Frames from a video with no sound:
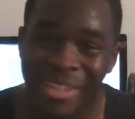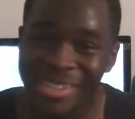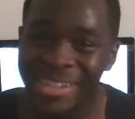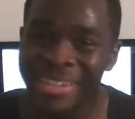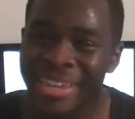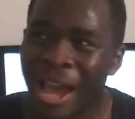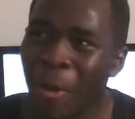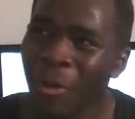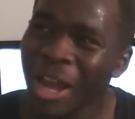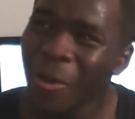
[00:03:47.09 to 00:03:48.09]
He's like,
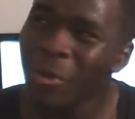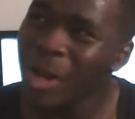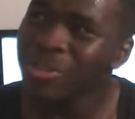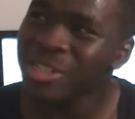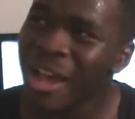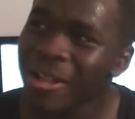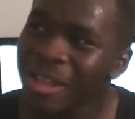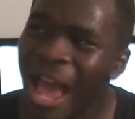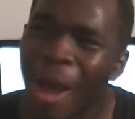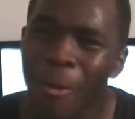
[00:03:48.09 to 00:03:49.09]
oh, when I when I was a
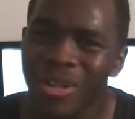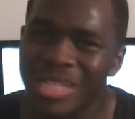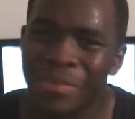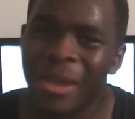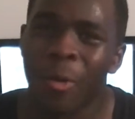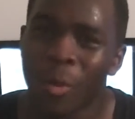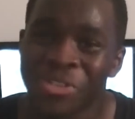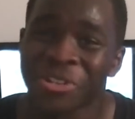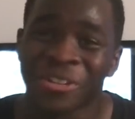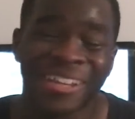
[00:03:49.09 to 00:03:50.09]
child, I wanted to be a wizard.